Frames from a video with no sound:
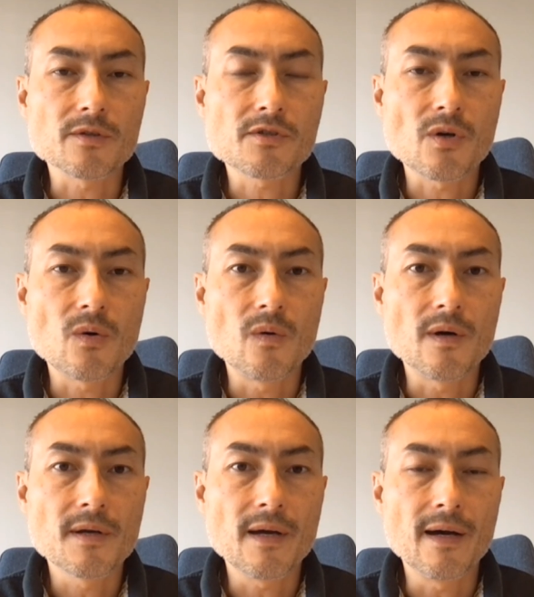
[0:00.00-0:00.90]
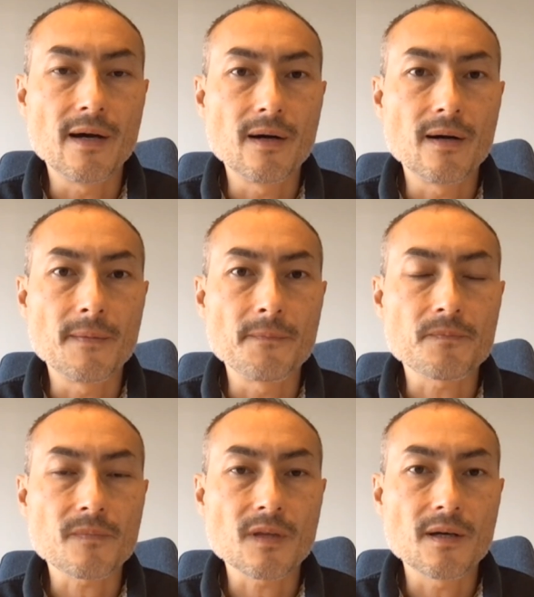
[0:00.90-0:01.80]
also
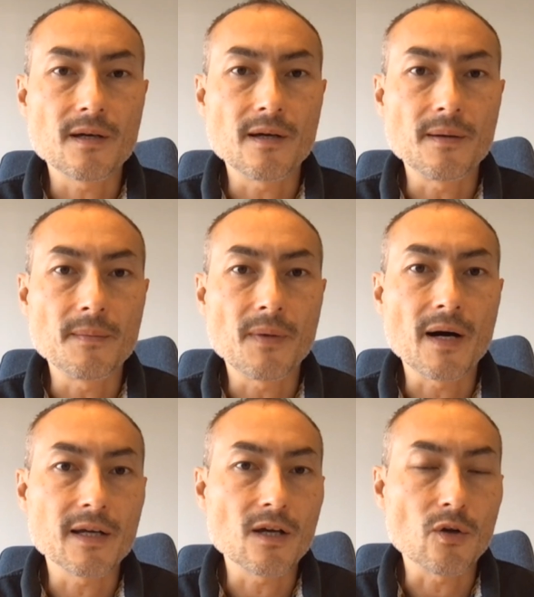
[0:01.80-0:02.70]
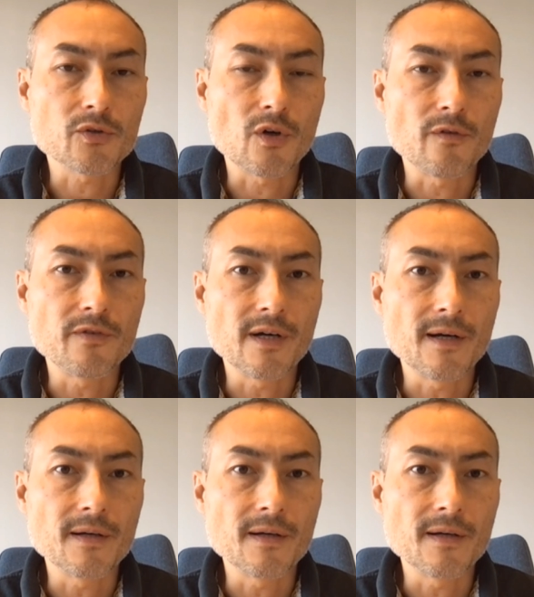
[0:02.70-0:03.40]
buy a lot of